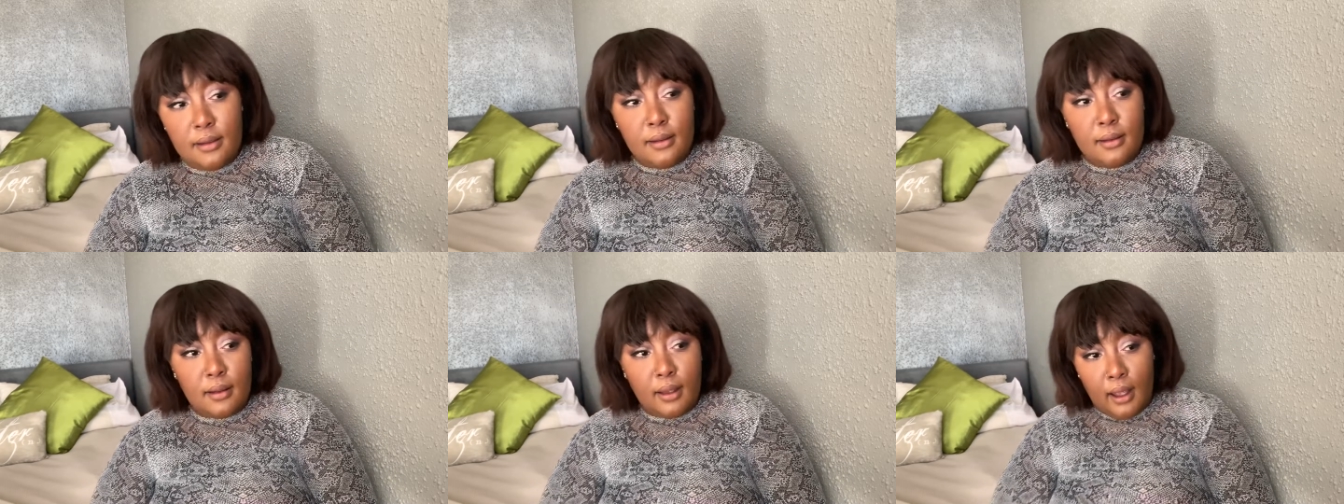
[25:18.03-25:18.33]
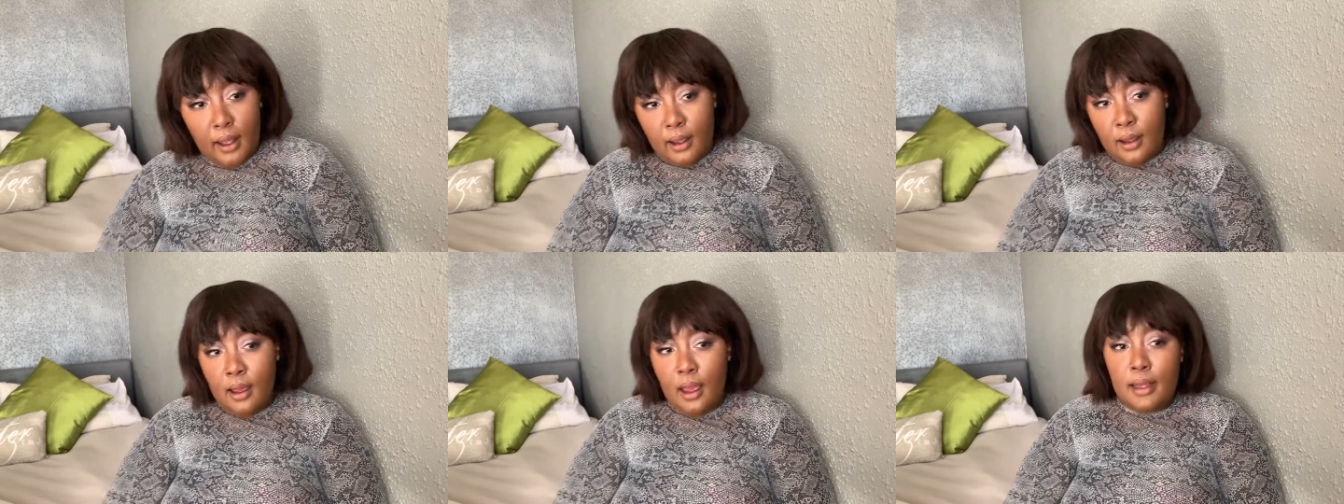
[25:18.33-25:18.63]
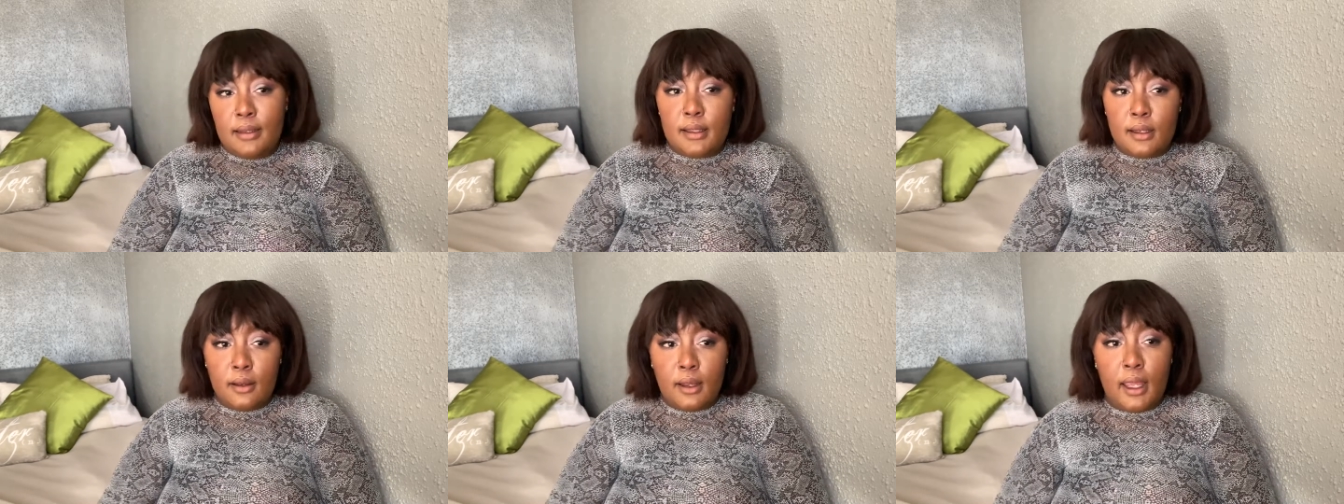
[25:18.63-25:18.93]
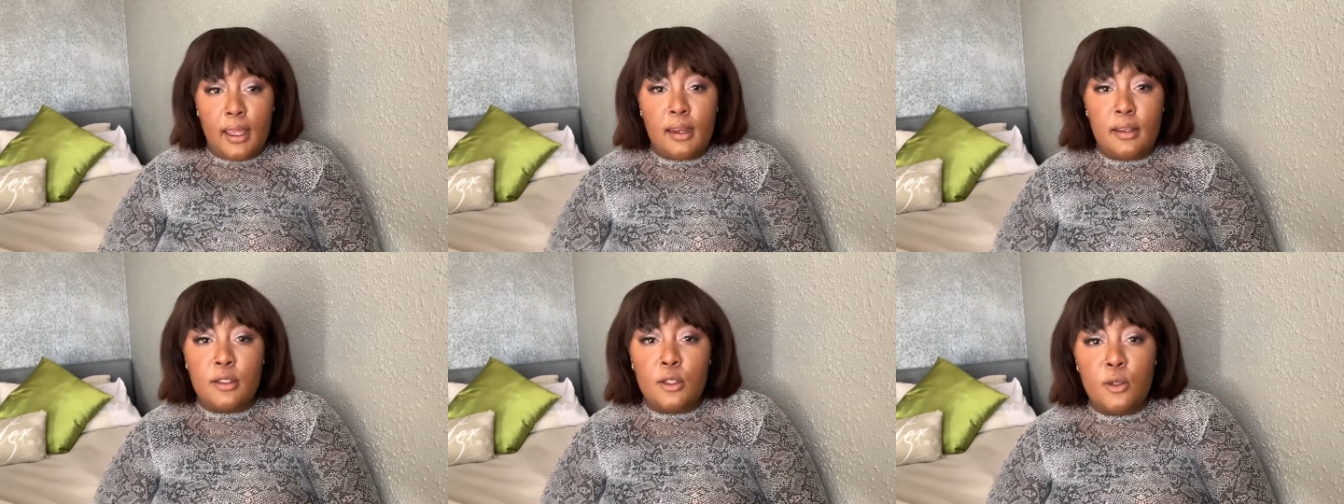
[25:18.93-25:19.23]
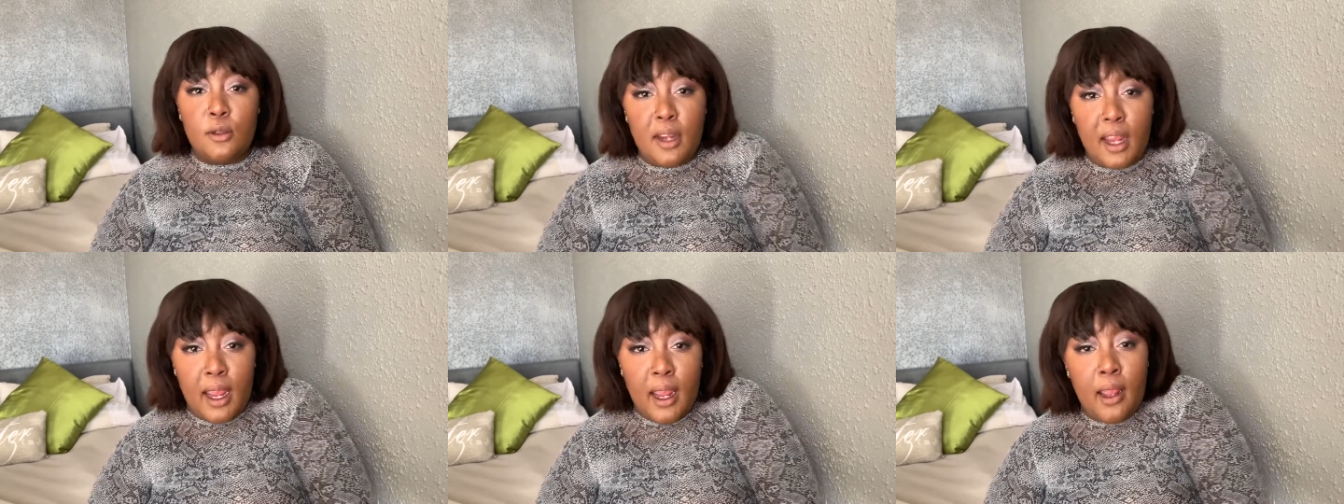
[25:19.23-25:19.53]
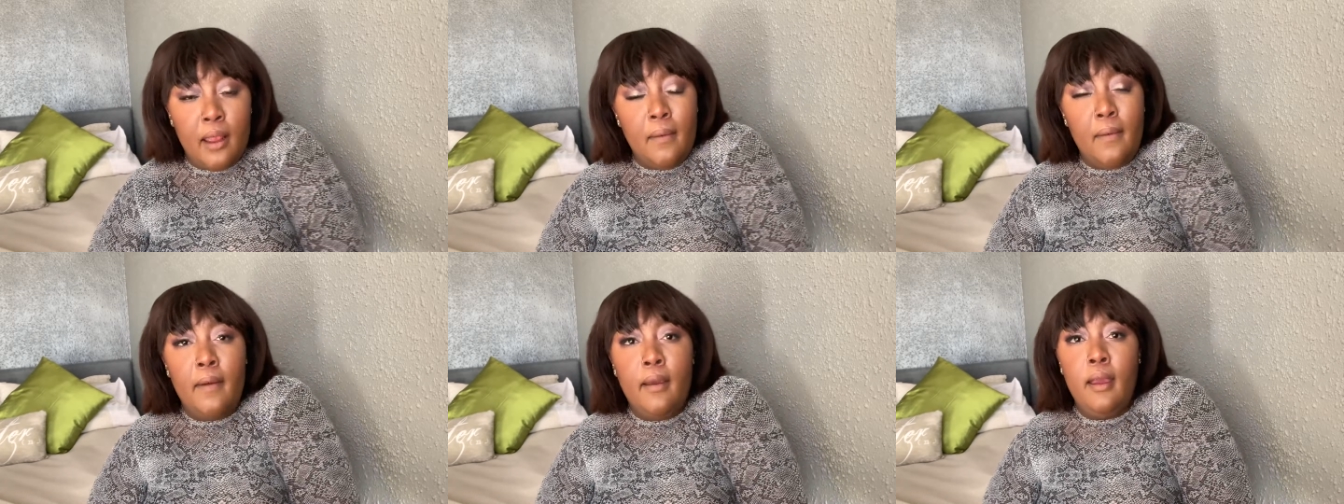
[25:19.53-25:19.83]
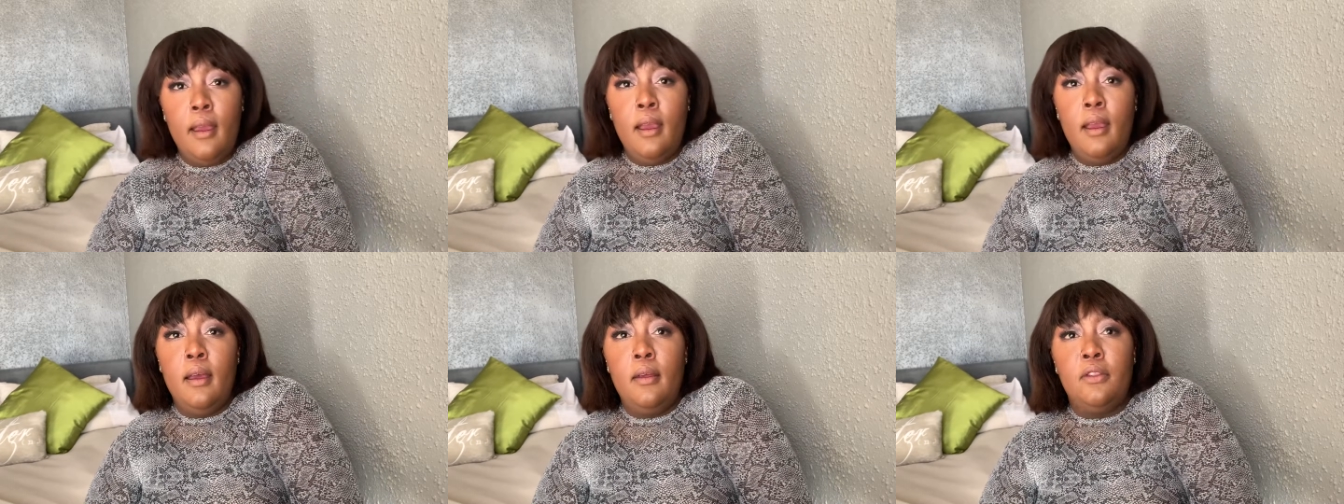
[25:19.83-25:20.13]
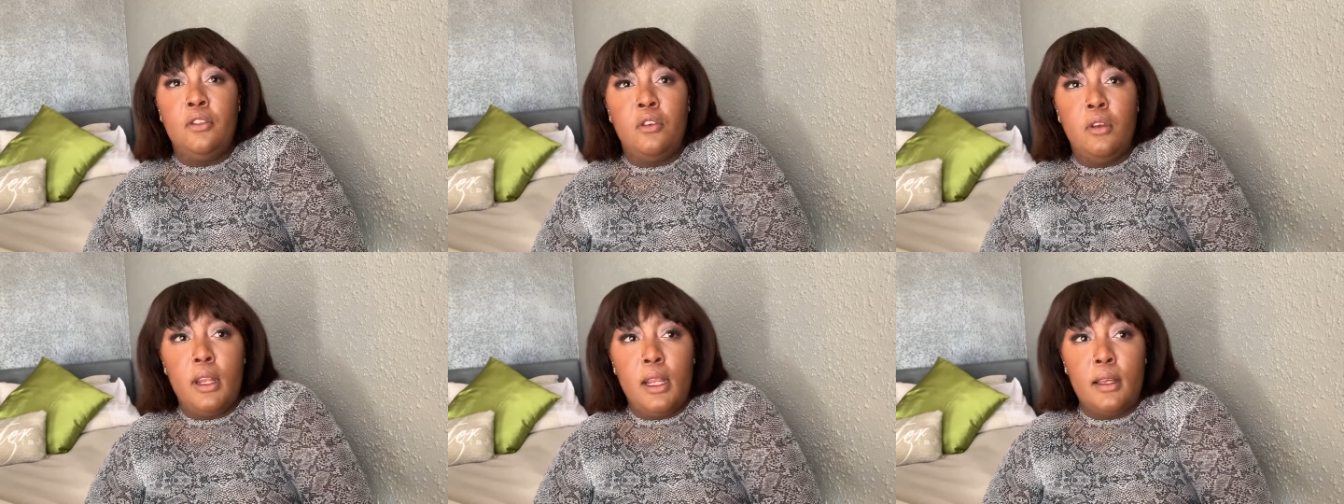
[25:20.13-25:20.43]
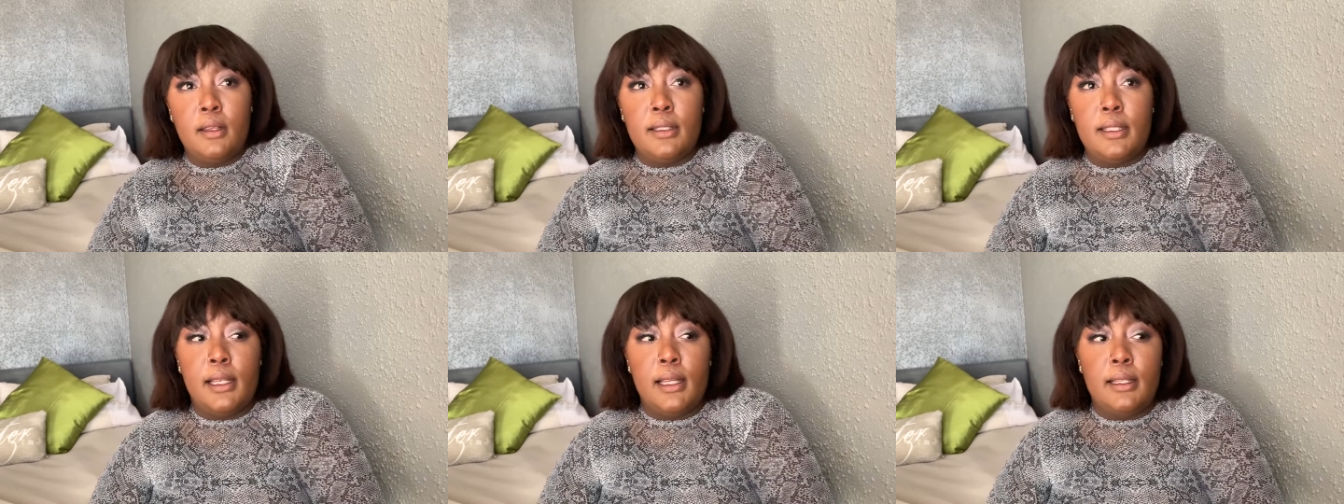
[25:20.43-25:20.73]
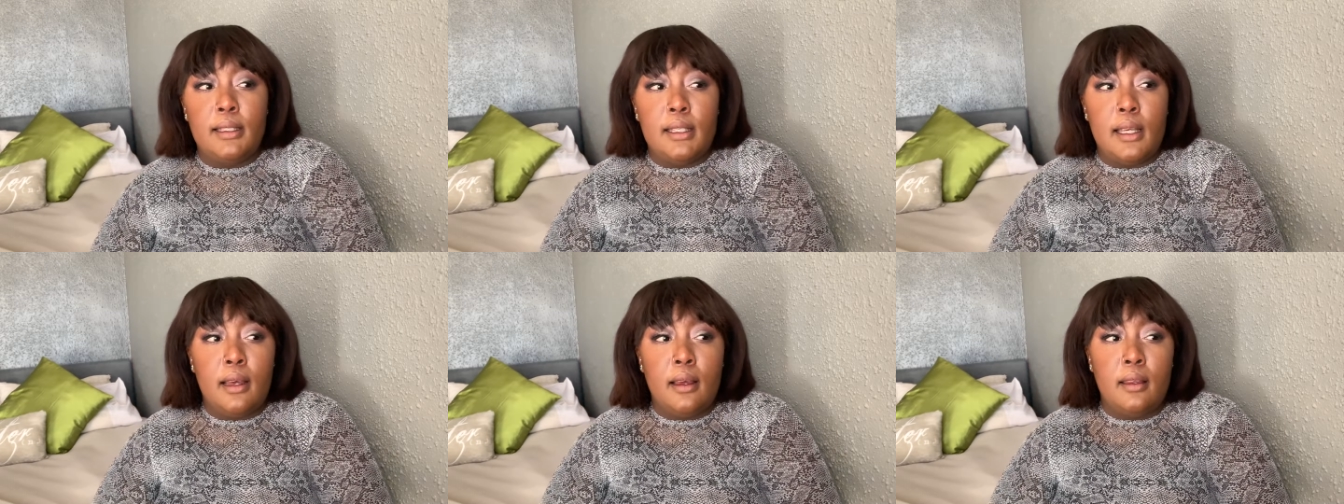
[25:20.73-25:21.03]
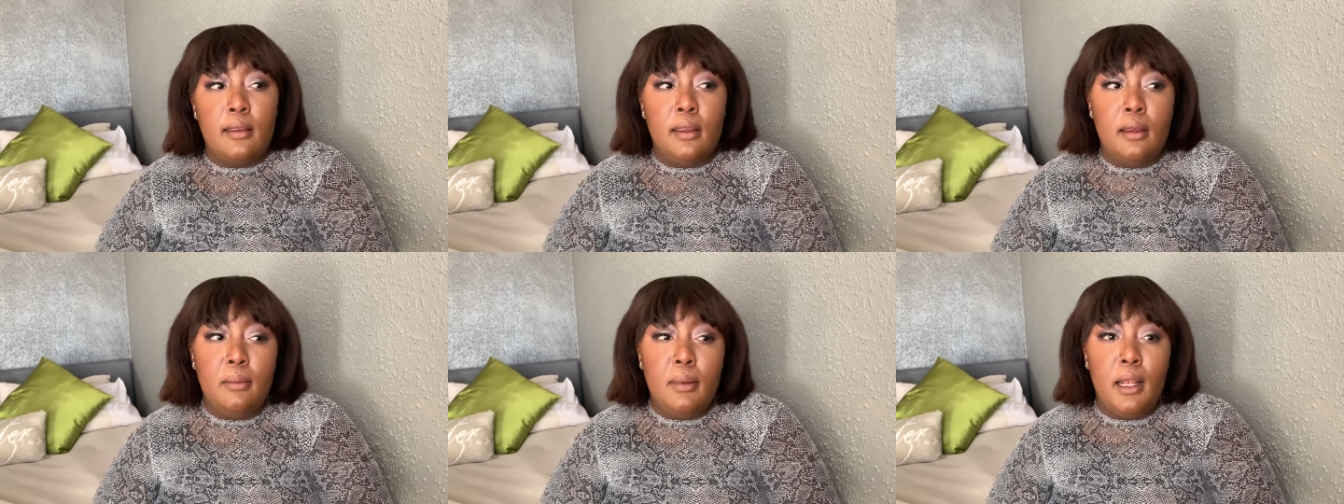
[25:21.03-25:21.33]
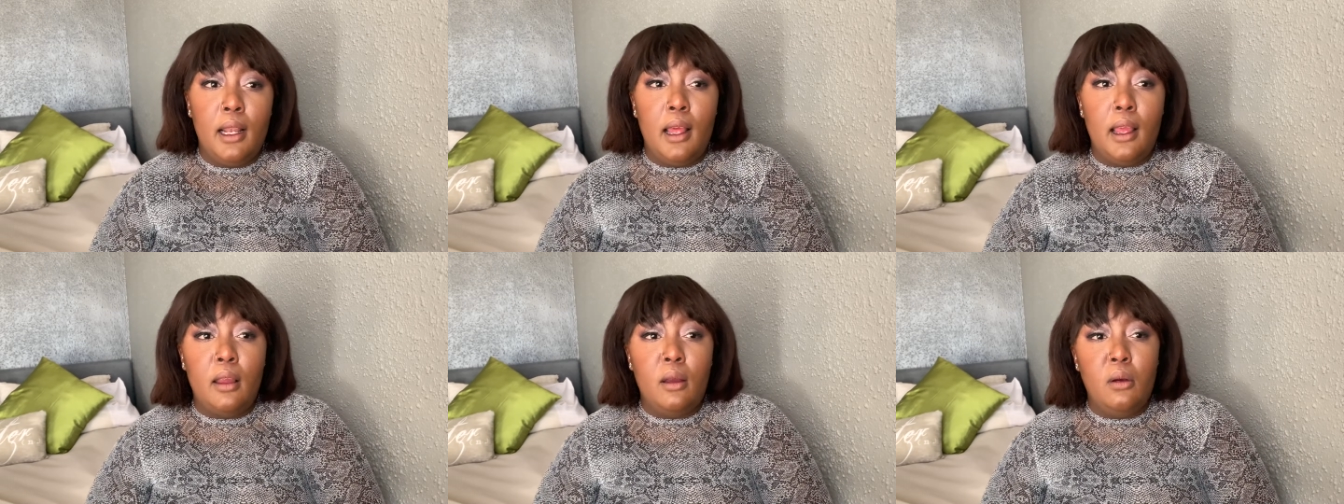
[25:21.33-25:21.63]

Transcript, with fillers: Okay, I still get it today. Three years later, they'd be like,